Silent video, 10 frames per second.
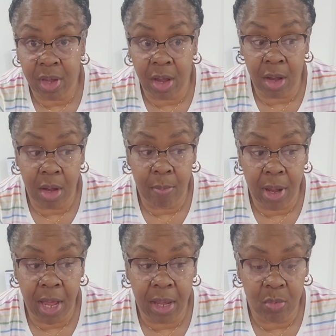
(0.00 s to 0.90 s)

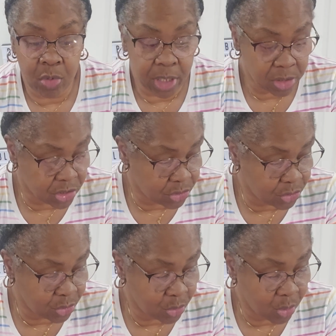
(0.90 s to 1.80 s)
I went
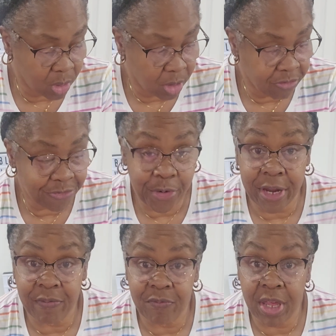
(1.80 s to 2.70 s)
to
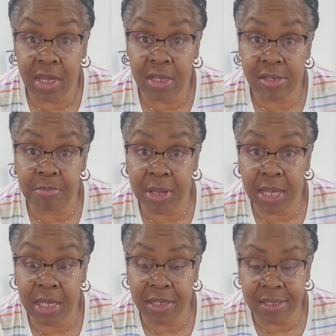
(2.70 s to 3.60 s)
Fred Vegas
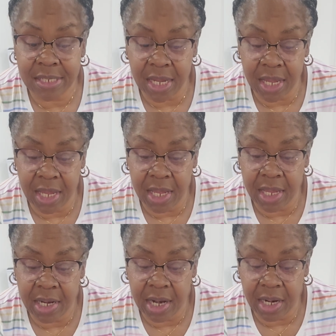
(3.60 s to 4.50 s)
Ben's,
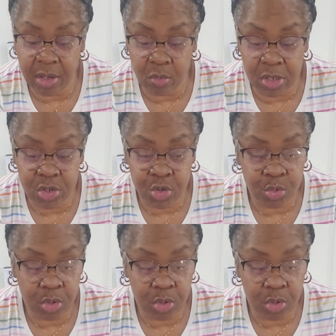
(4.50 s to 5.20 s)
and it was